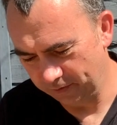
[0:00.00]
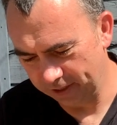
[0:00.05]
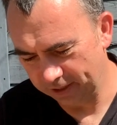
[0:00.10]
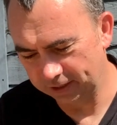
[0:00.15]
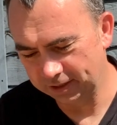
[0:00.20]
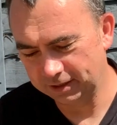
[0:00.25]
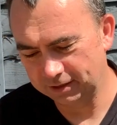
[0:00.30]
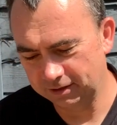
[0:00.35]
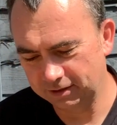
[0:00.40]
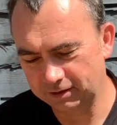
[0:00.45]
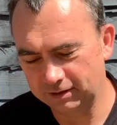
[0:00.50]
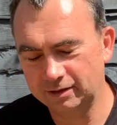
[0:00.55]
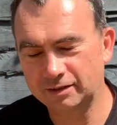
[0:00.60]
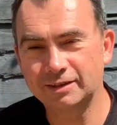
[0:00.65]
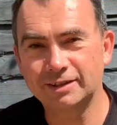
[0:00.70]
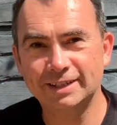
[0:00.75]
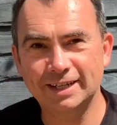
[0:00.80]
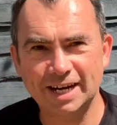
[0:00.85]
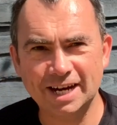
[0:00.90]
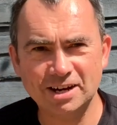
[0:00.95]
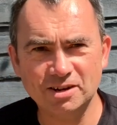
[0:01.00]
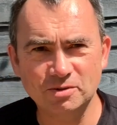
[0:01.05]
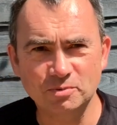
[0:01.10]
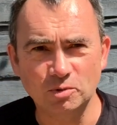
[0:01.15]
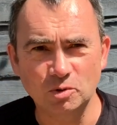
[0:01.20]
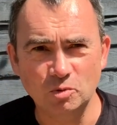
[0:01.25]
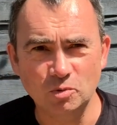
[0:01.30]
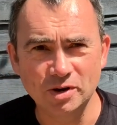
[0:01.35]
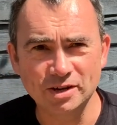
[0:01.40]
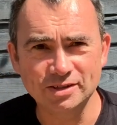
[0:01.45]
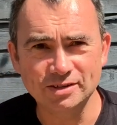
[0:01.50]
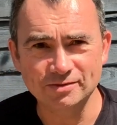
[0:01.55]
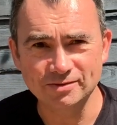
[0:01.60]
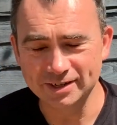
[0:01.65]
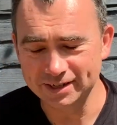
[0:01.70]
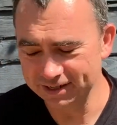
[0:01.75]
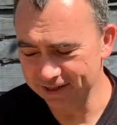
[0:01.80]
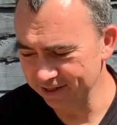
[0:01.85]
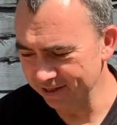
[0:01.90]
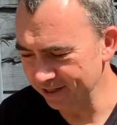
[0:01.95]
had terrible weather
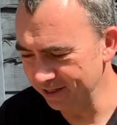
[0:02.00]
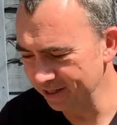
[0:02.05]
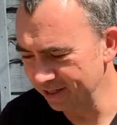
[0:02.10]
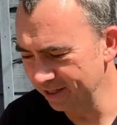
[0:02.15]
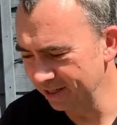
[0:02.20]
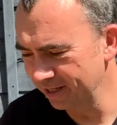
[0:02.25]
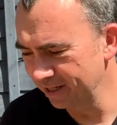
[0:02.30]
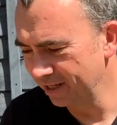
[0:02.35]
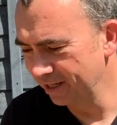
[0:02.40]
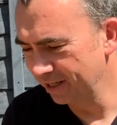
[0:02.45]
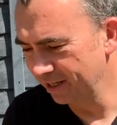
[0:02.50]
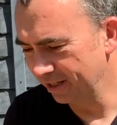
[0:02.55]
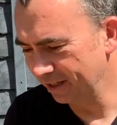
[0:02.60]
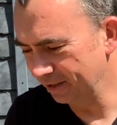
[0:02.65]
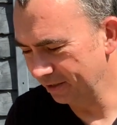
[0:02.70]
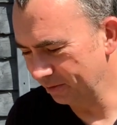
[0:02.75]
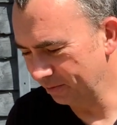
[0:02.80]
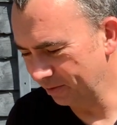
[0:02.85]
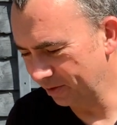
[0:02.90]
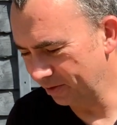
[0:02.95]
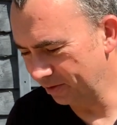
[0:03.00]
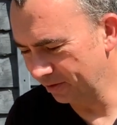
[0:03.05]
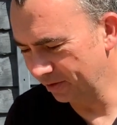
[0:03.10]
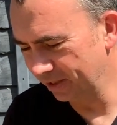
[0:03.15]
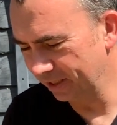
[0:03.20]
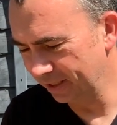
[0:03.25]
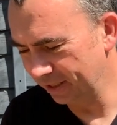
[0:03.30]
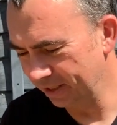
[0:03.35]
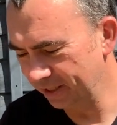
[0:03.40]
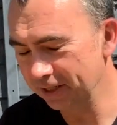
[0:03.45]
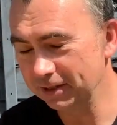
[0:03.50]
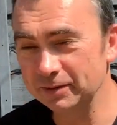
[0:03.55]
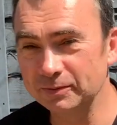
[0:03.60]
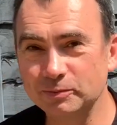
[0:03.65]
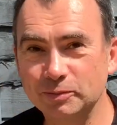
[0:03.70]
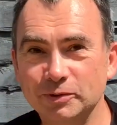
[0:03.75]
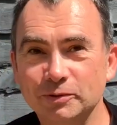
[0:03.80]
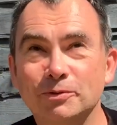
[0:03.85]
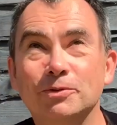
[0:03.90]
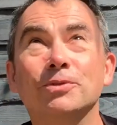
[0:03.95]
recently as well,
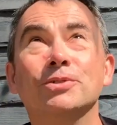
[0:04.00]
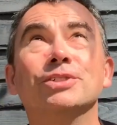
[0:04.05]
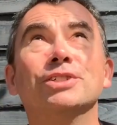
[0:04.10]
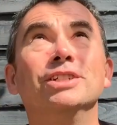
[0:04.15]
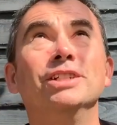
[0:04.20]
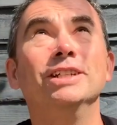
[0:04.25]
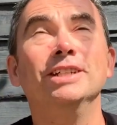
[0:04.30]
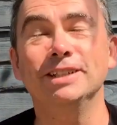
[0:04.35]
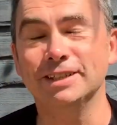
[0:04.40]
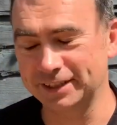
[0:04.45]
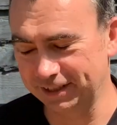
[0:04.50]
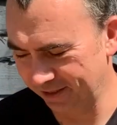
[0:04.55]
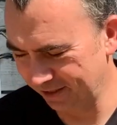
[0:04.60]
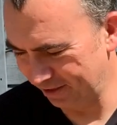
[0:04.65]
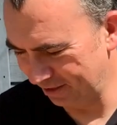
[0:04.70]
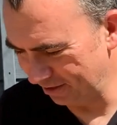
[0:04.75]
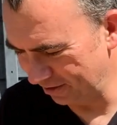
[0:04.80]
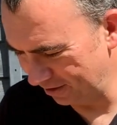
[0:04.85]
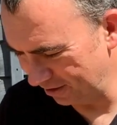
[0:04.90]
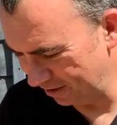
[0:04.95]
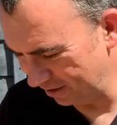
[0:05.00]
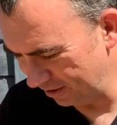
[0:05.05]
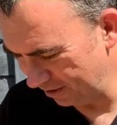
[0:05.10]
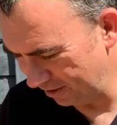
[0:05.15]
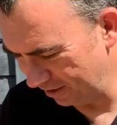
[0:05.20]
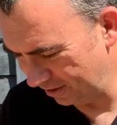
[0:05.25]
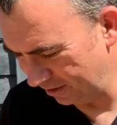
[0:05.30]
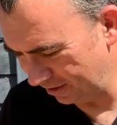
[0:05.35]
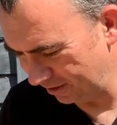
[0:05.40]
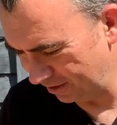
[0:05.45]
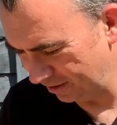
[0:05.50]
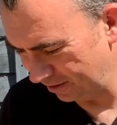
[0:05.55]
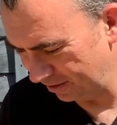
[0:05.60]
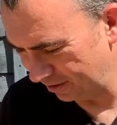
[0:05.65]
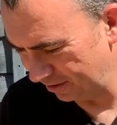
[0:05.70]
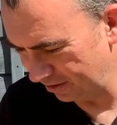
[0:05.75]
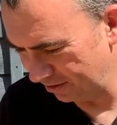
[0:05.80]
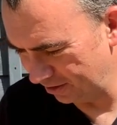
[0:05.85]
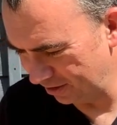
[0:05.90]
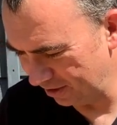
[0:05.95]
but fortunately sun's
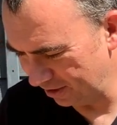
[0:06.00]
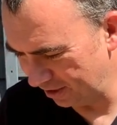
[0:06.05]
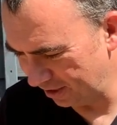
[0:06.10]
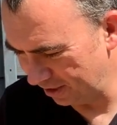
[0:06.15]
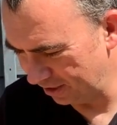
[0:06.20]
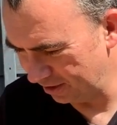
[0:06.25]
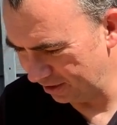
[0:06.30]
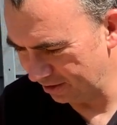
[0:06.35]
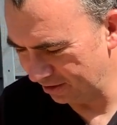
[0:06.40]
shining again